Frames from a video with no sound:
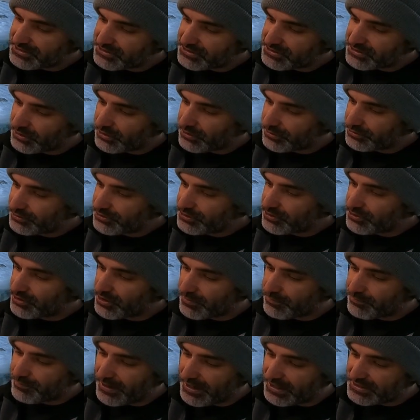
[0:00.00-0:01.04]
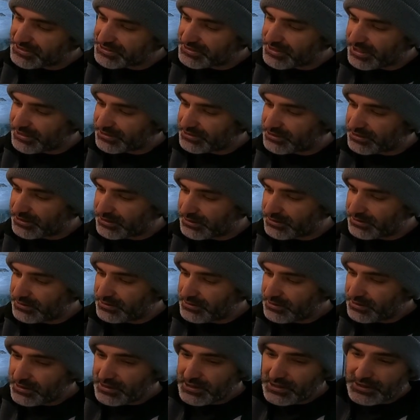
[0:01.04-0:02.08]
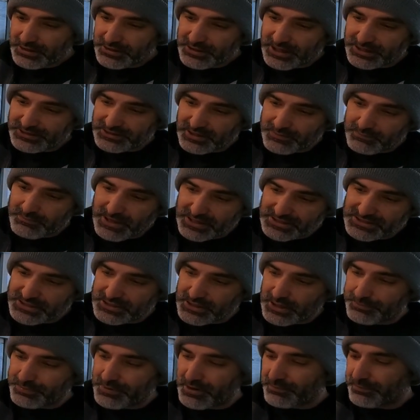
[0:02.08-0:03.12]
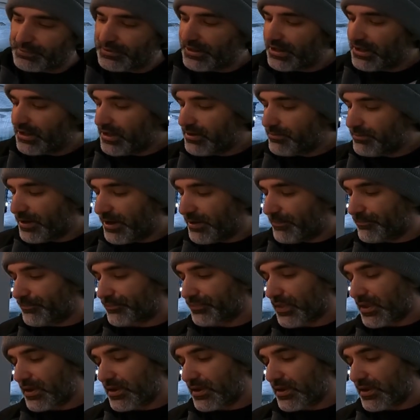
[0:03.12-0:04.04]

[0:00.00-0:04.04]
so do your best not to mess it up completely, but